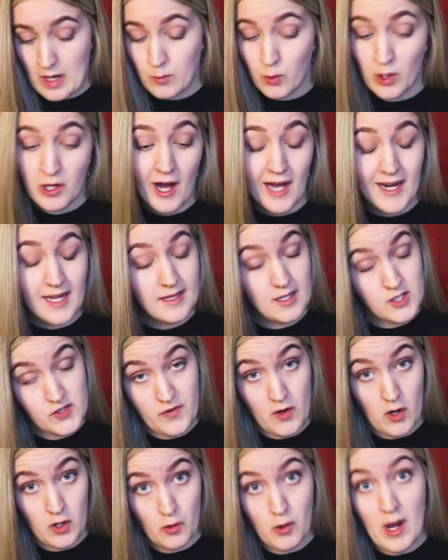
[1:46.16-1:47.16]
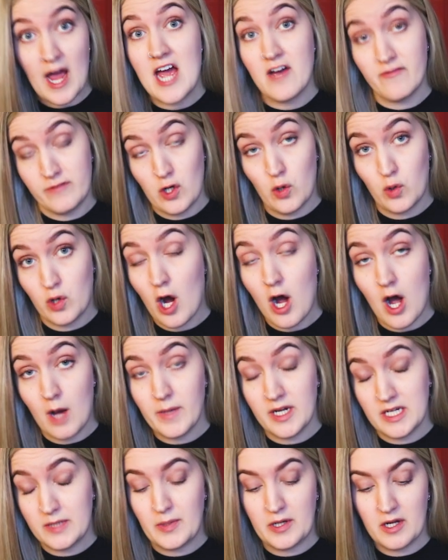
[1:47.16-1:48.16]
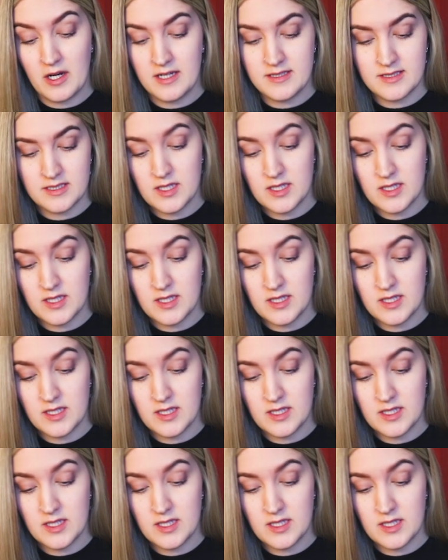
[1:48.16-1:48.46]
And regarding this photo, I have no comment because